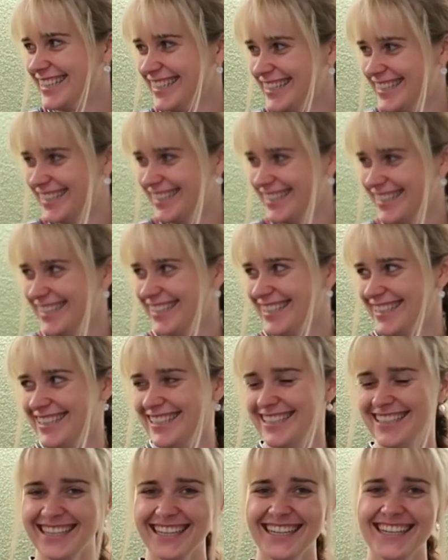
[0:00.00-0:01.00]

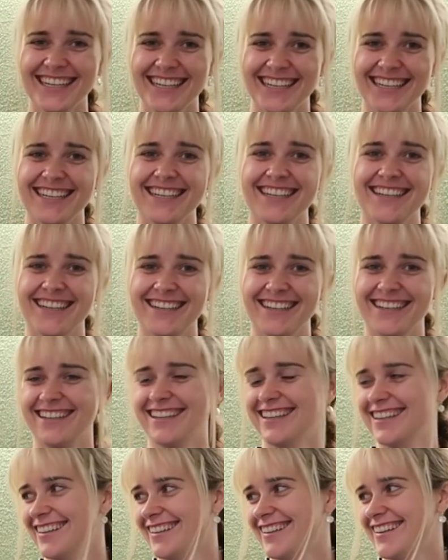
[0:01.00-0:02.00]

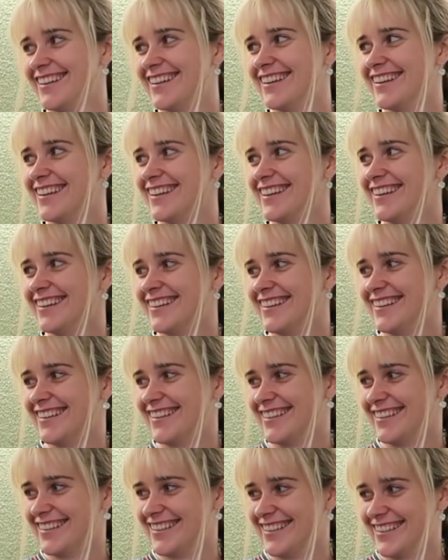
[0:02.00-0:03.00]

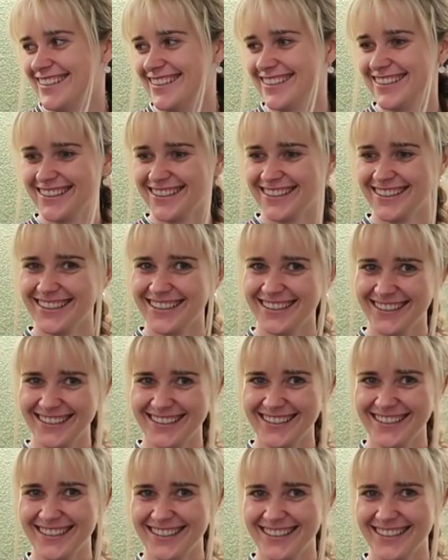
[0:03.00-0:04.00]

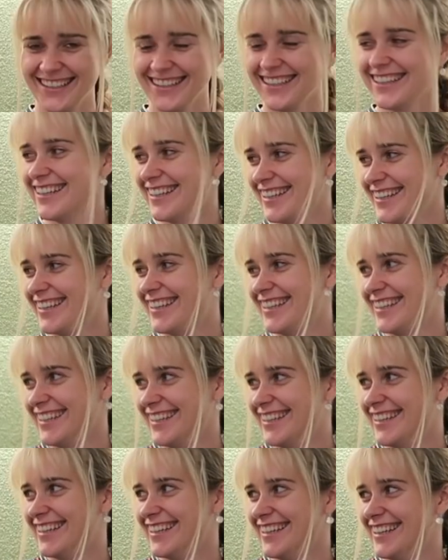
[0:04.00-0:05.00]

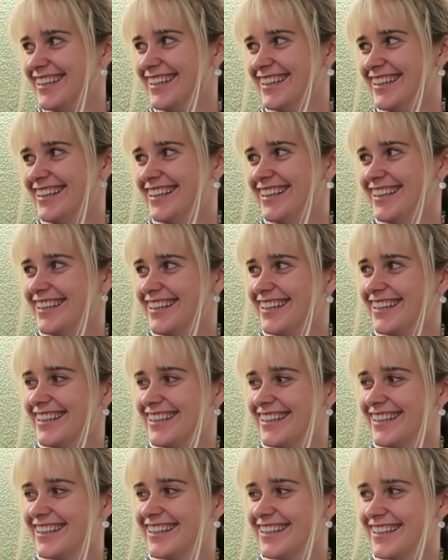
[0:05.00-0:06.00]

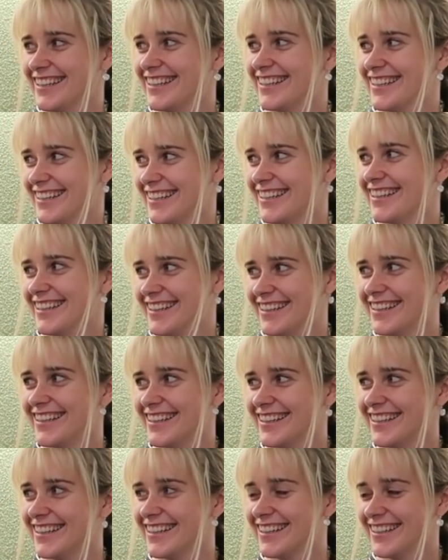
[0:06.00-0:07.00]

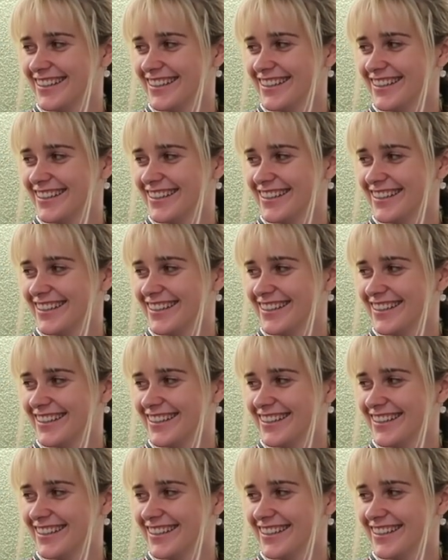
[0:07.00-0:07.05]
[no speech]